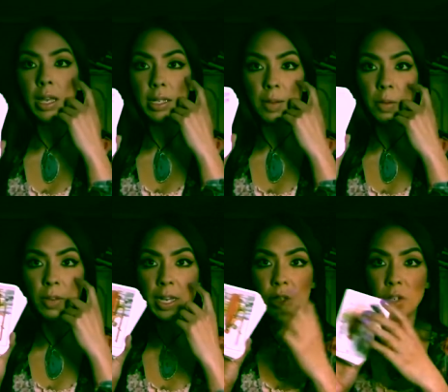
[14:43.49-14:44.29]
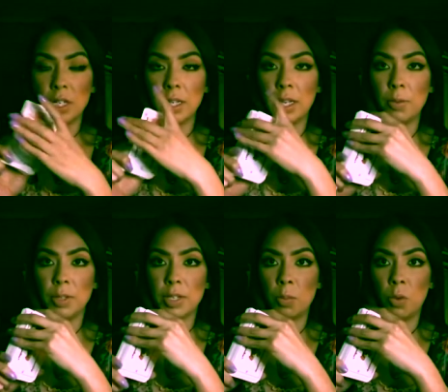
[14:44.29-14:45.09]
Some of you guys are dealing
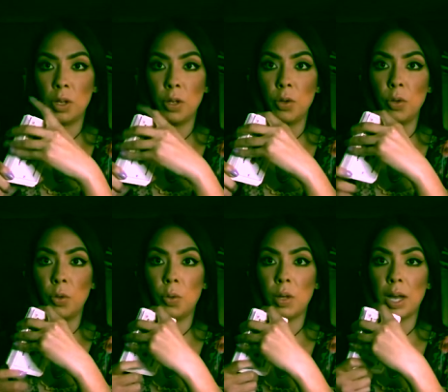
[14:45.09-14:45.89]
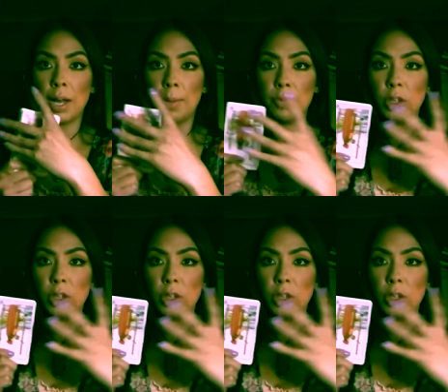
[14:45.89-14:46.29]
with someone who um,